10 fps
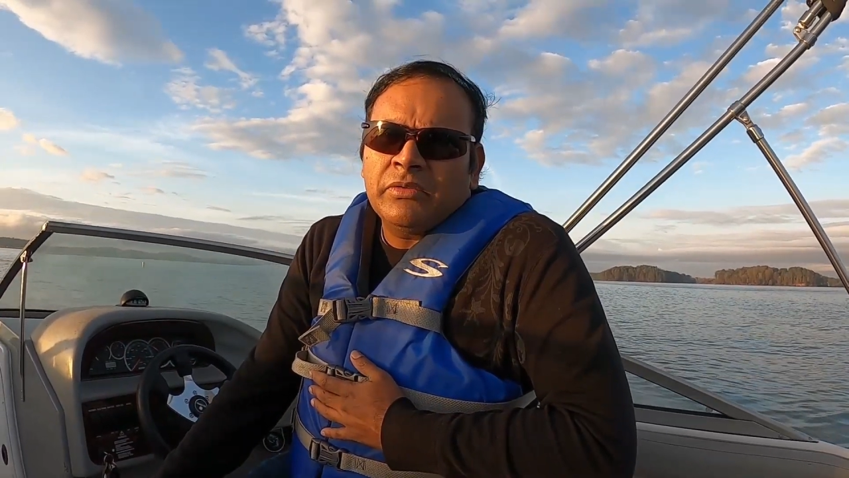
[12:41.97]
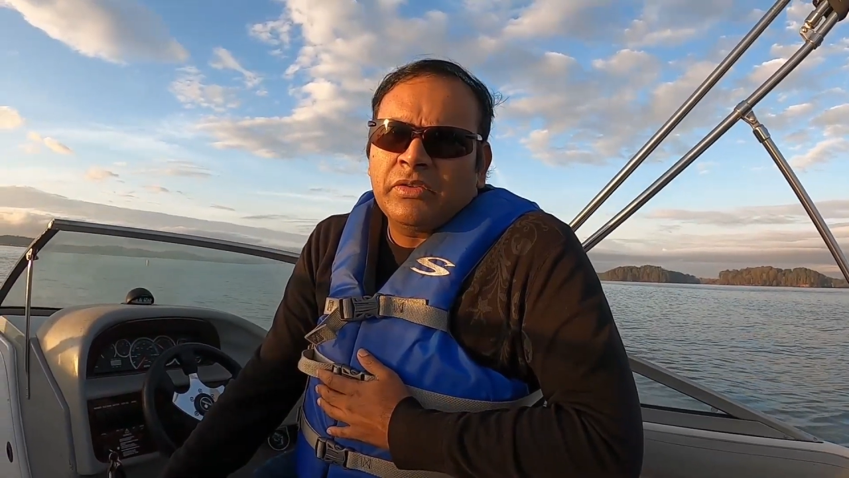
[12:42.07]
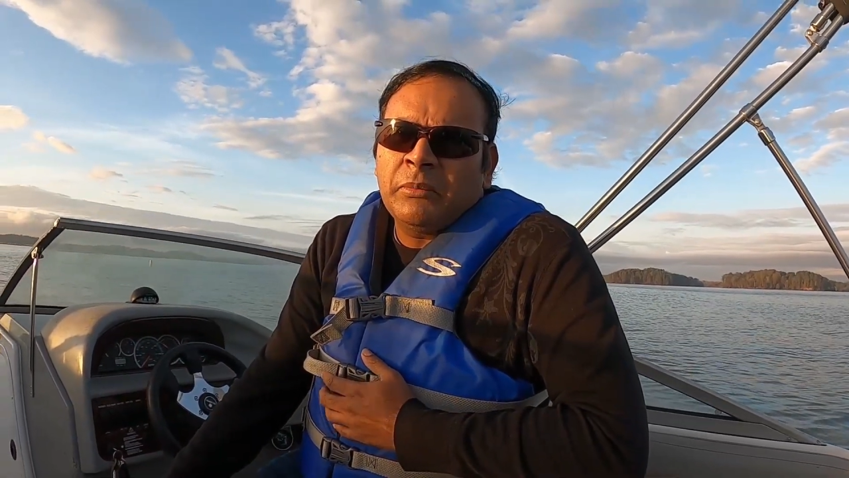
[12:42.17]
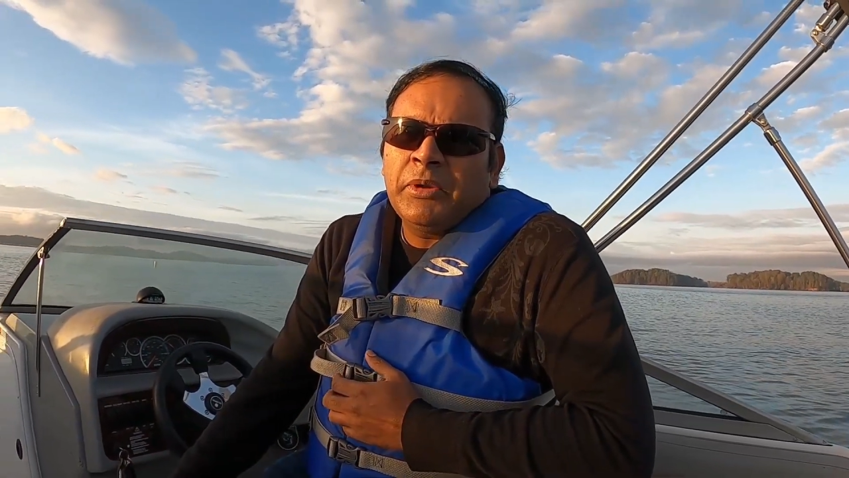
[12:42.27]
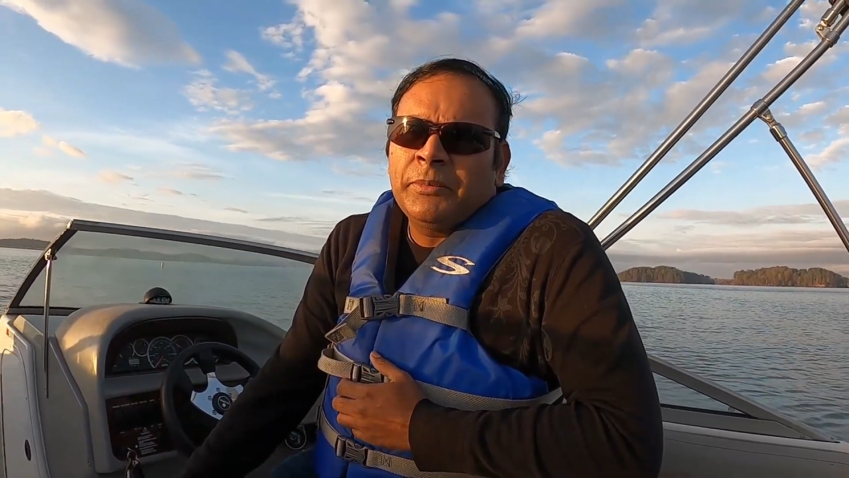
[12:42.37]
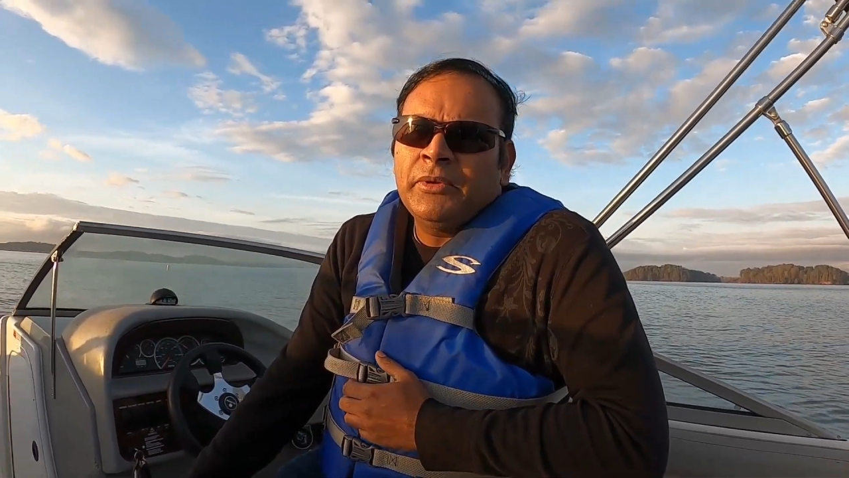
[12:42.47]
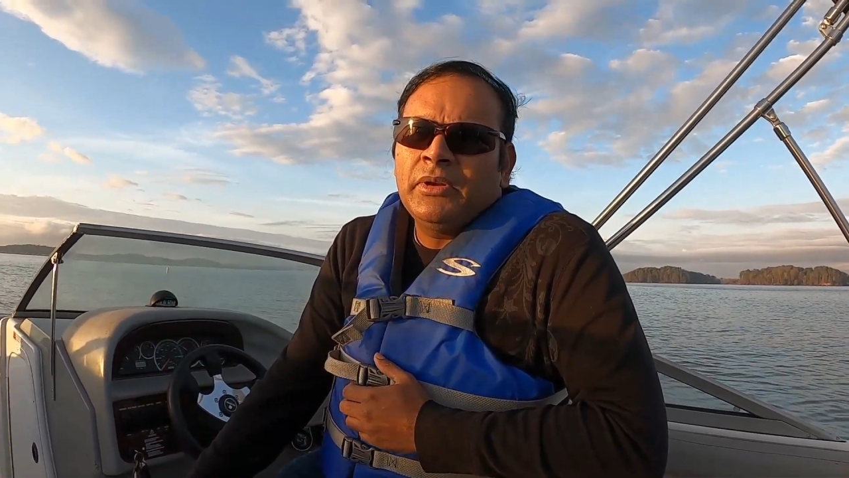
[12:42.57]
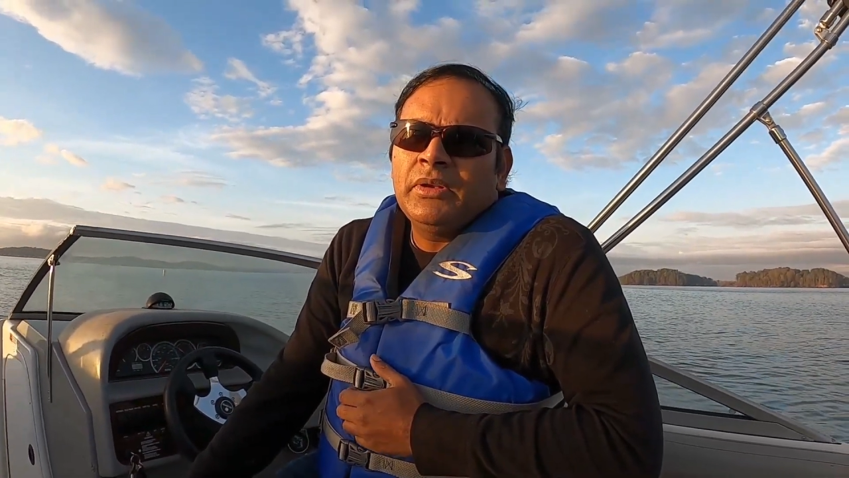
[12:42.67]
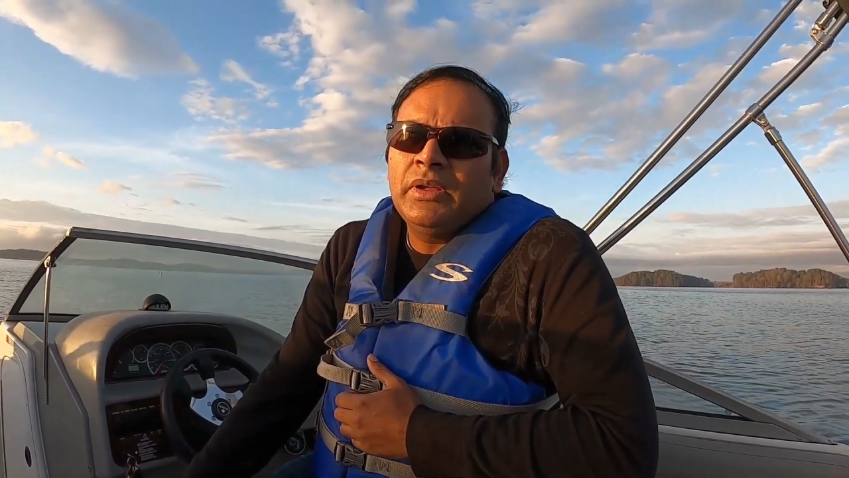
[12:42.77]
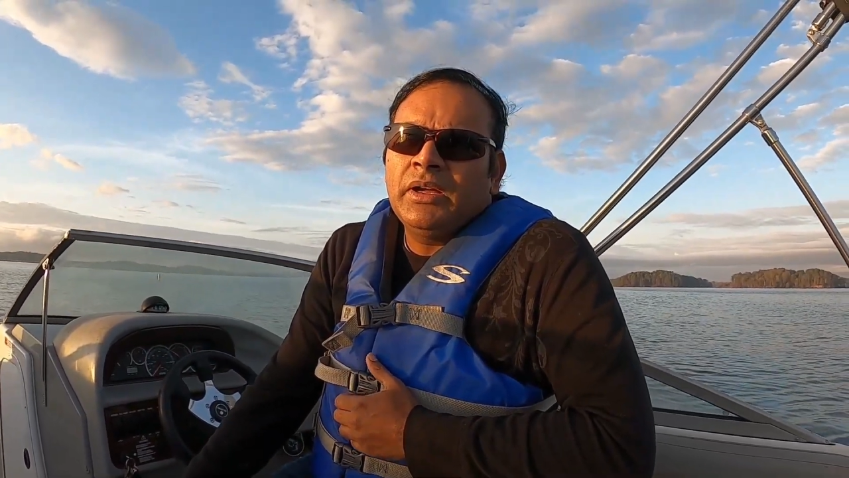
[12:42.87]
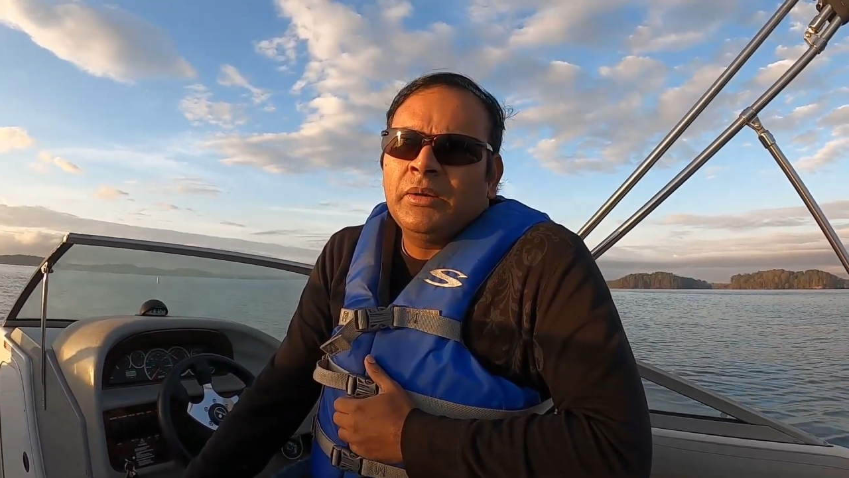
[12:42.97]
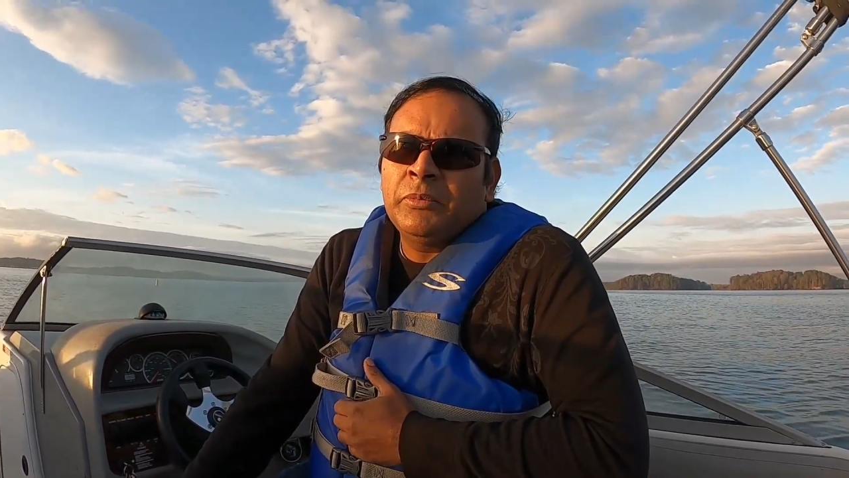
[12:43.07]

some people